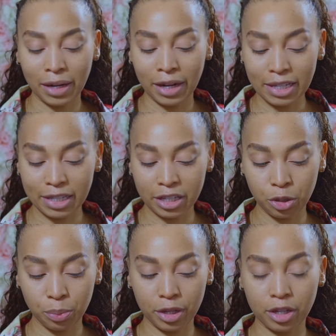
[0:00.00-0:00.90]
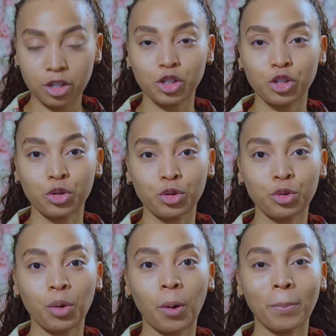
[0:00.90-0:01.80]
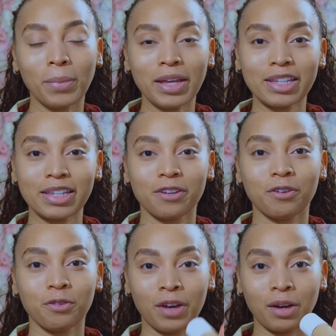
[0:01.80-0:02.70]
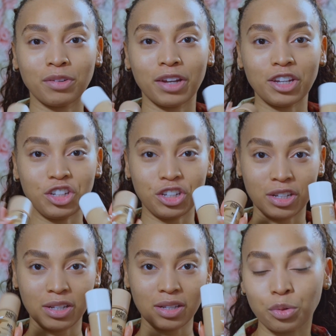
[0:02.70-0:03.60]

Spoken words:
next tip is to mix foundations.